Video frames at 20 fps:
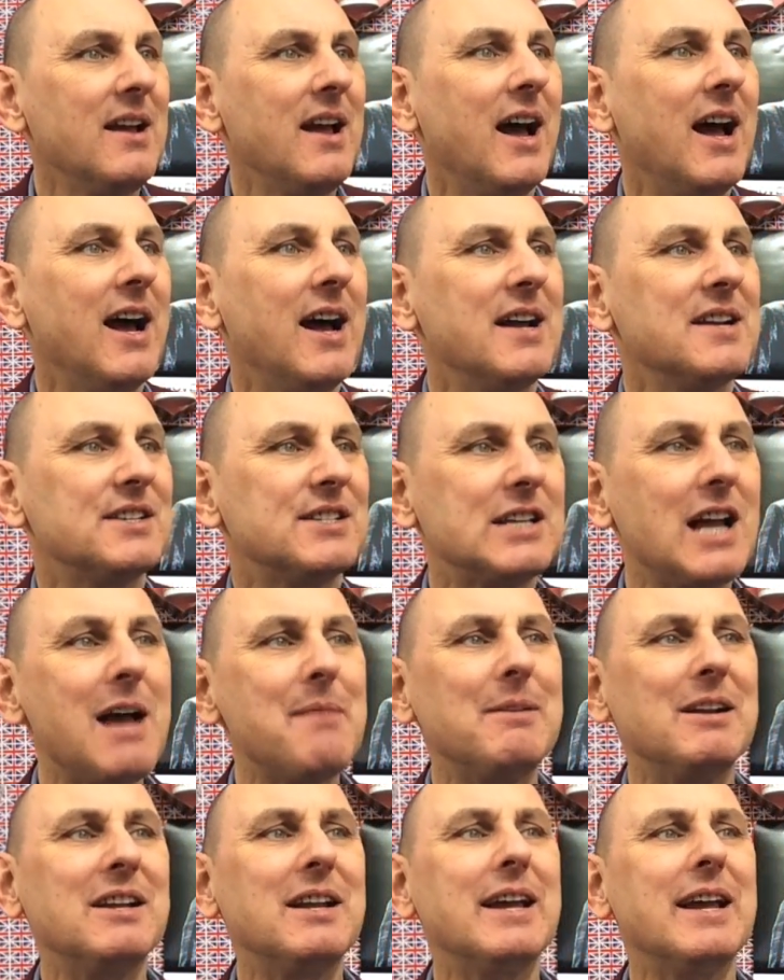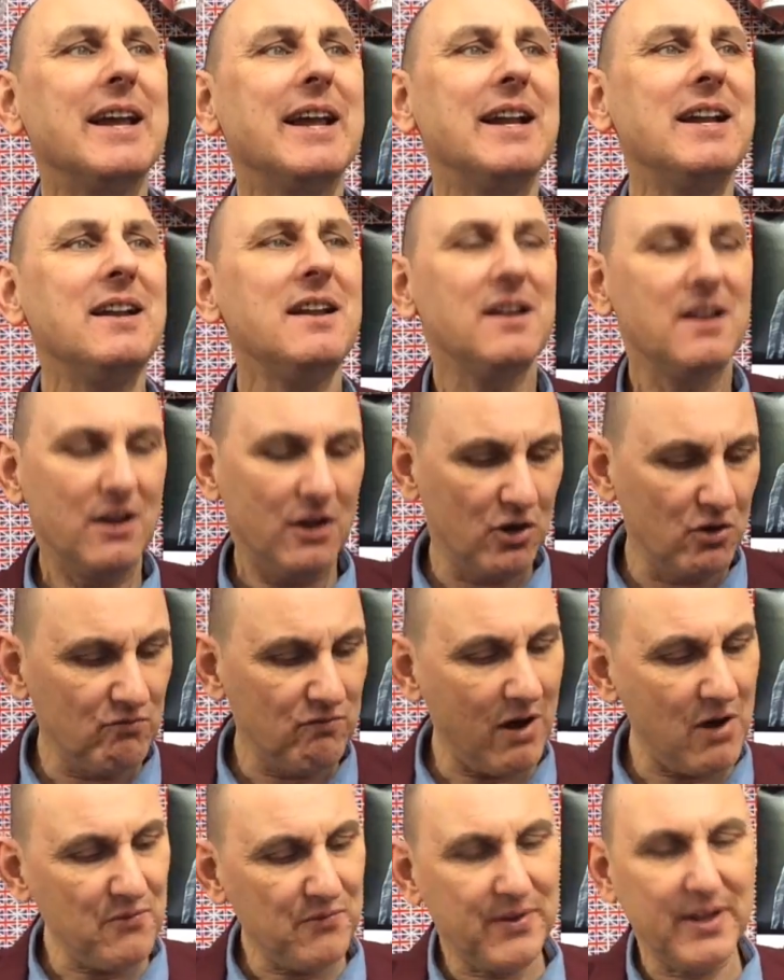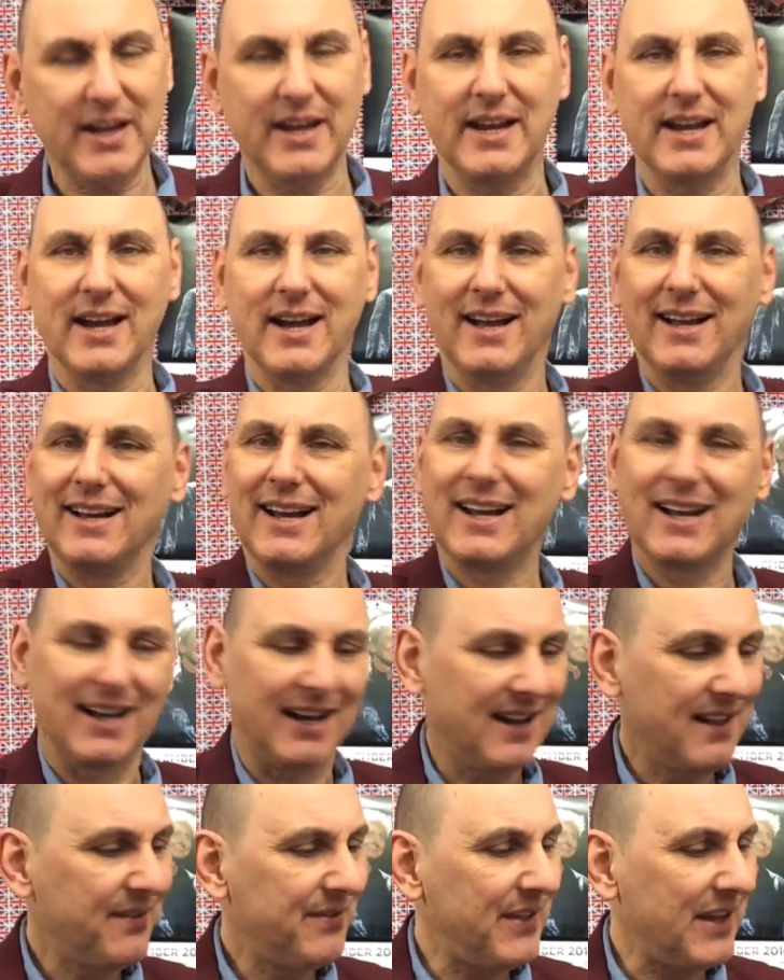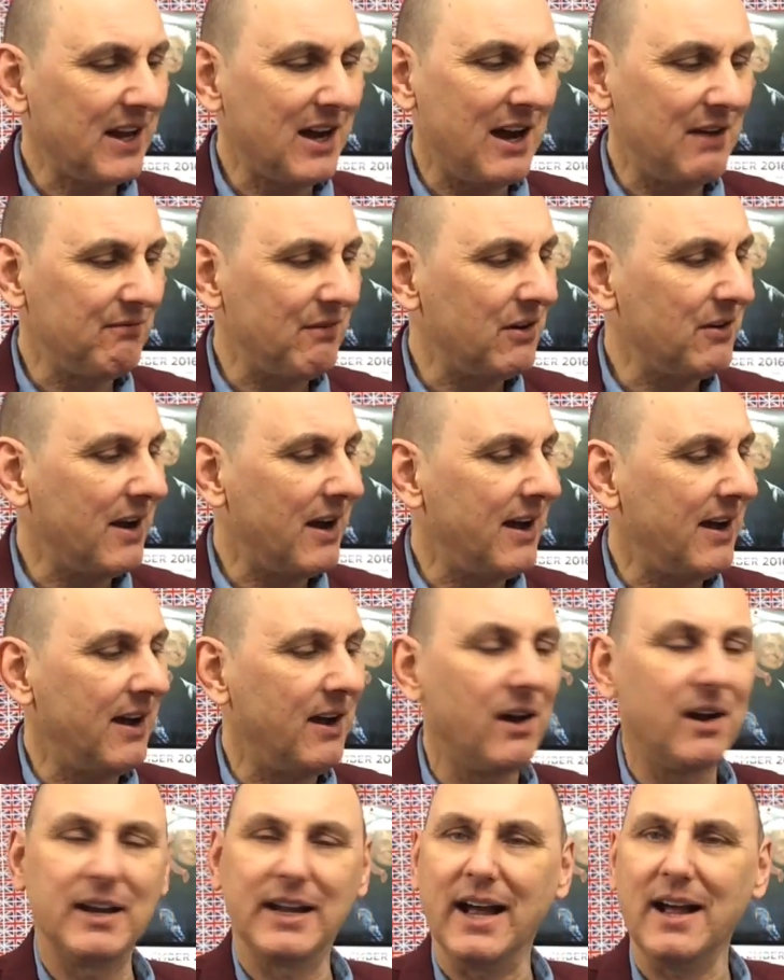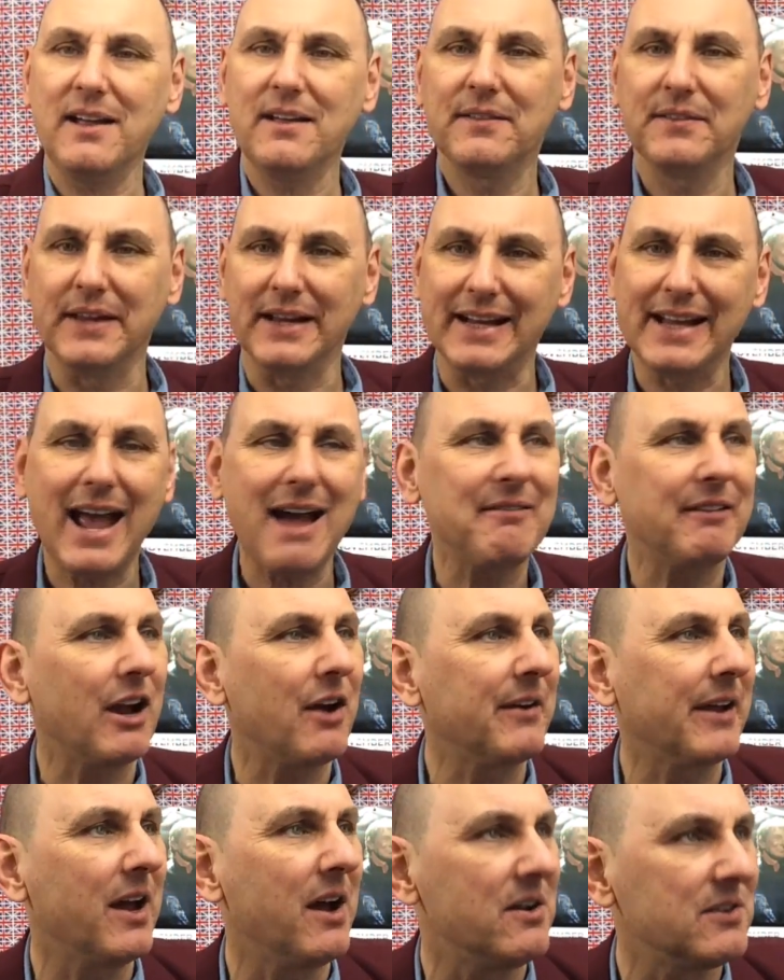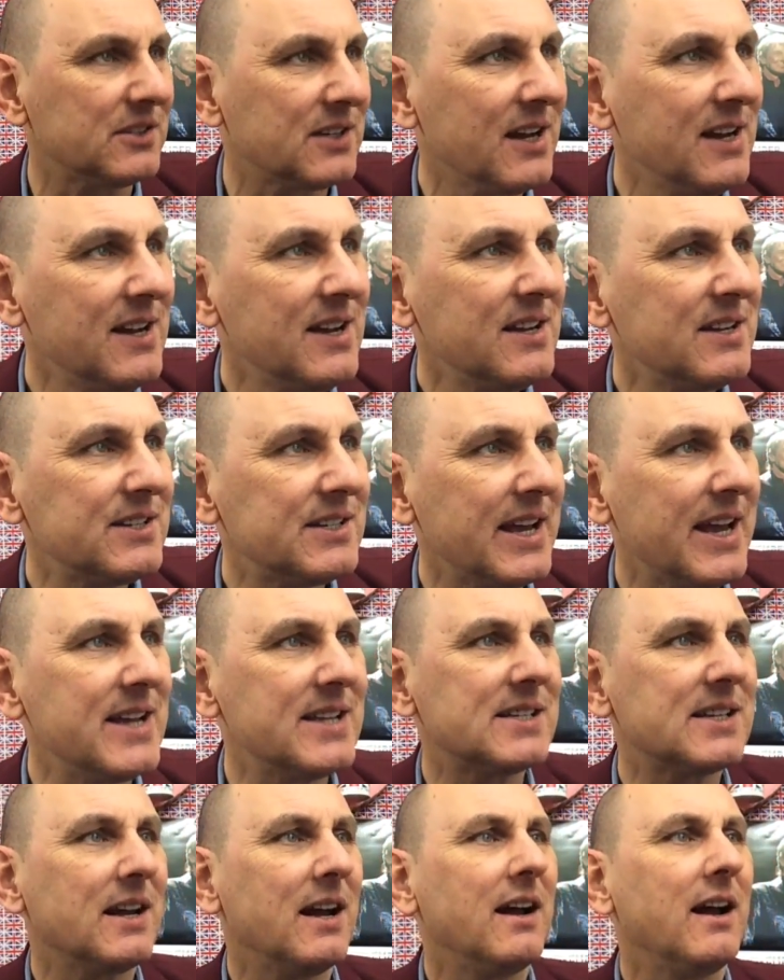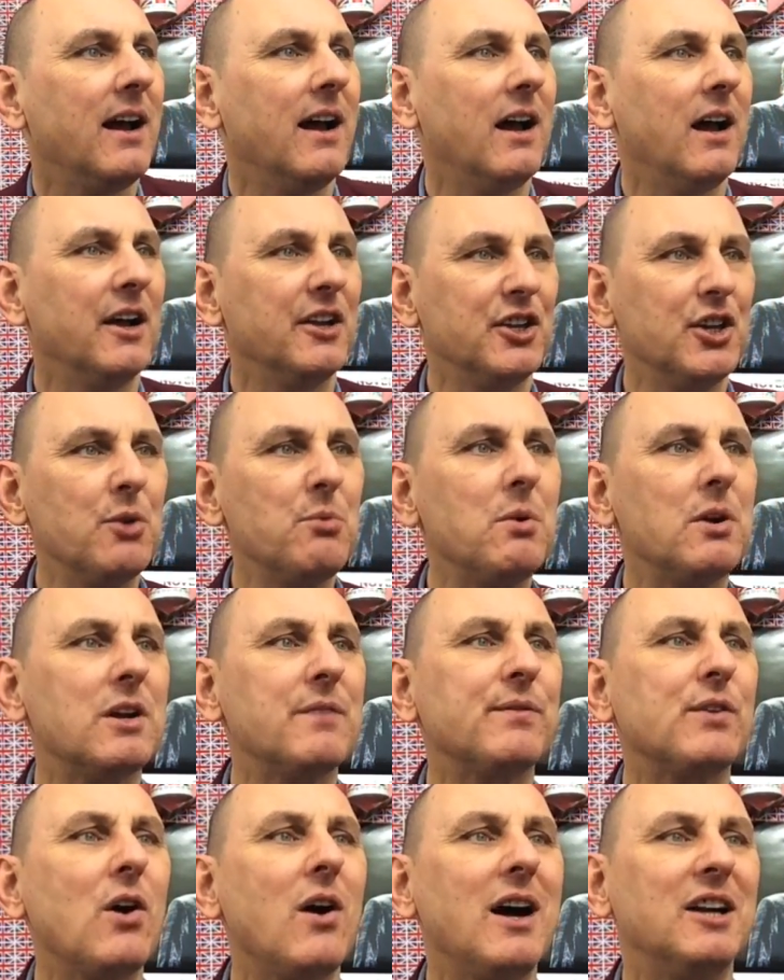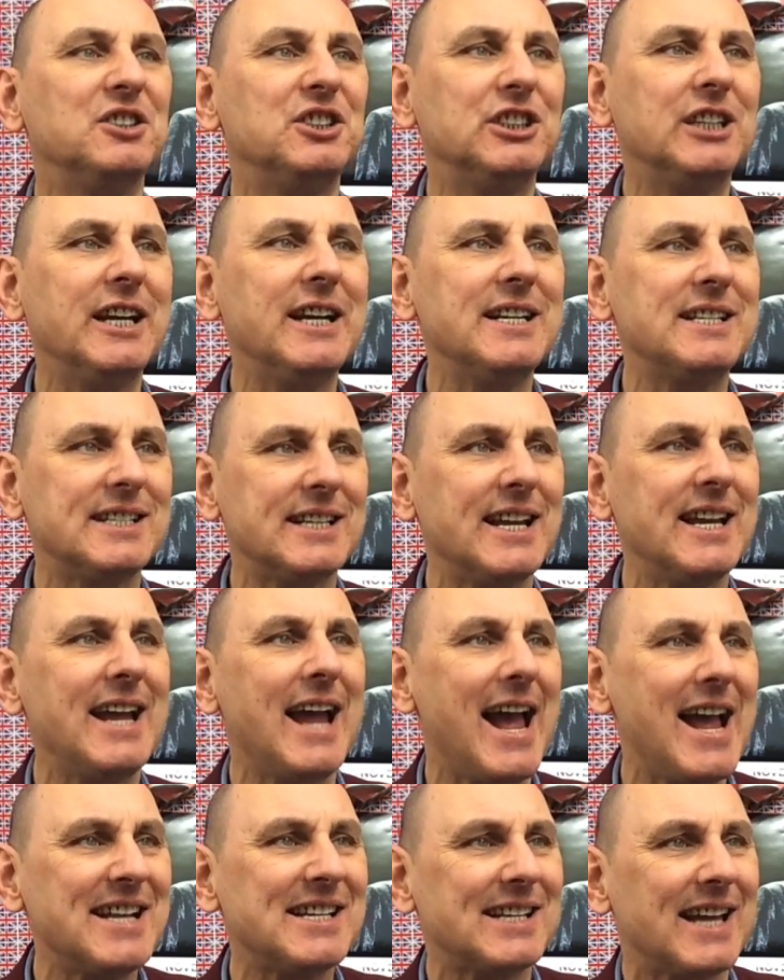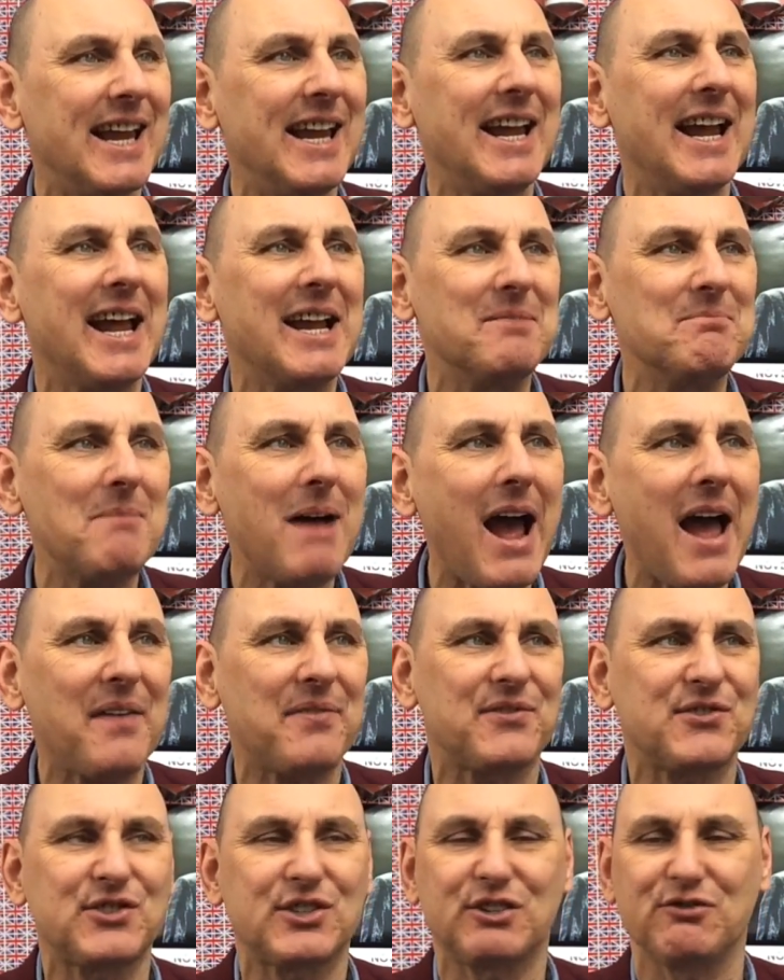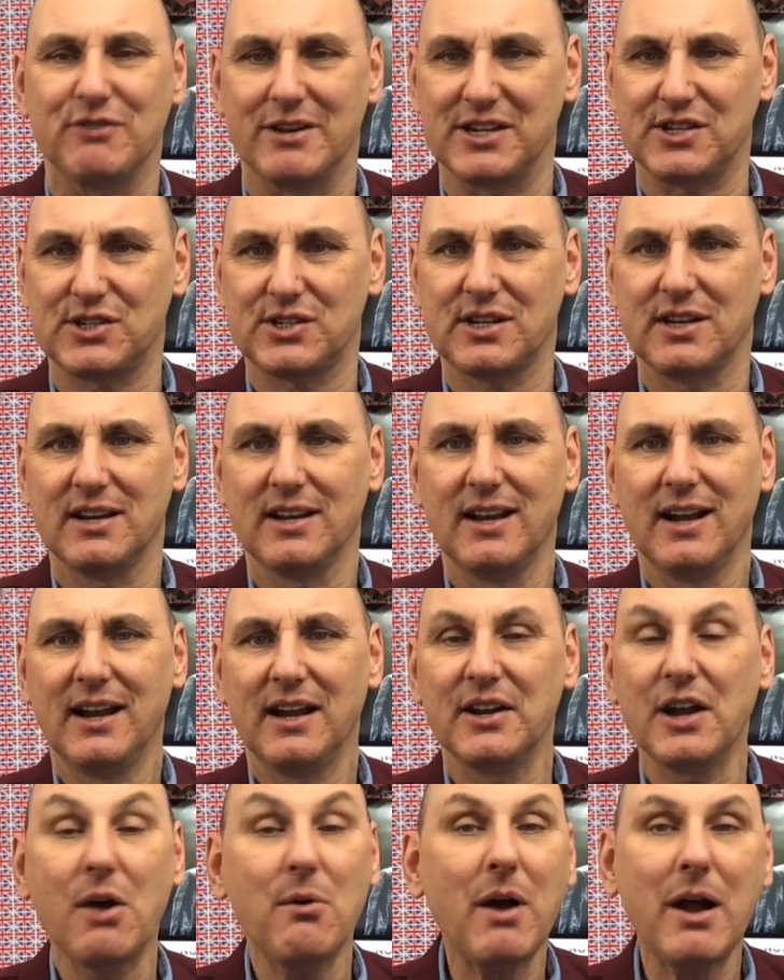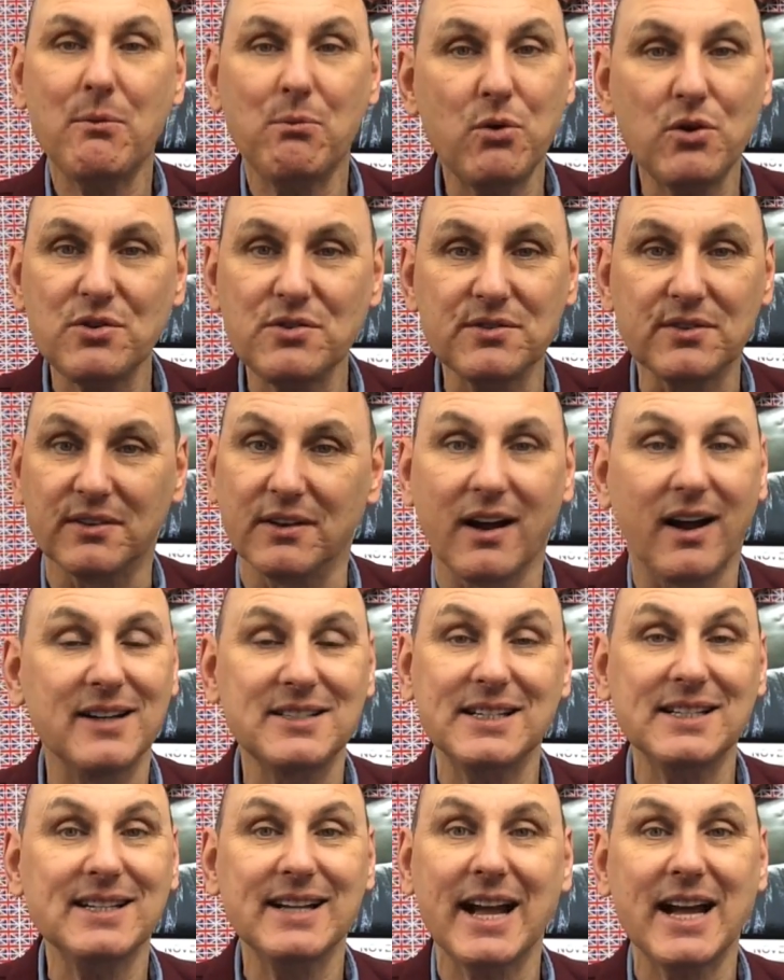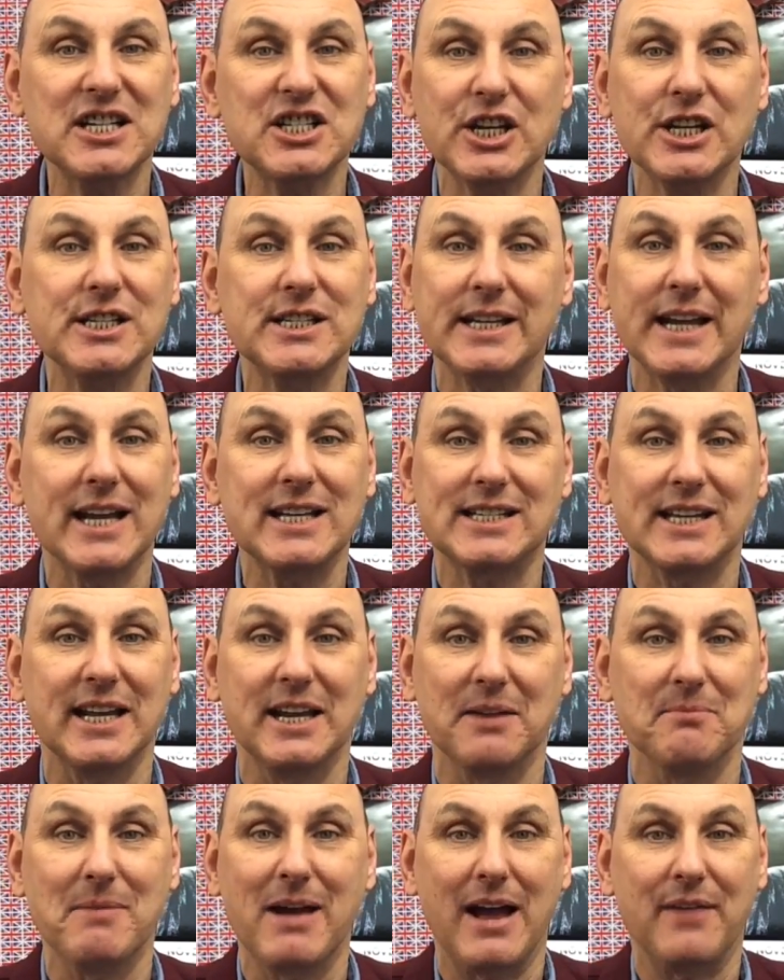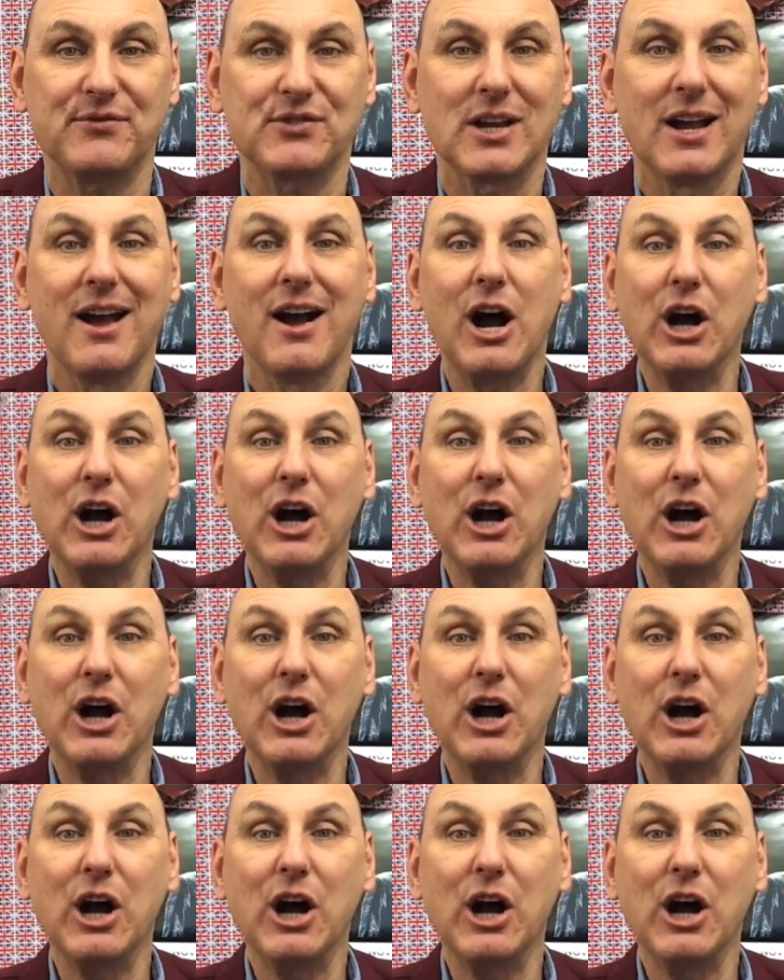Uh, Simon Keane, who wrote the uh, little thing I wrote earlier, the karaoke host, says, uh, You would have got a GCSE in maths, Chris. No, I wouldn't. I didn't get a GCSE in maths.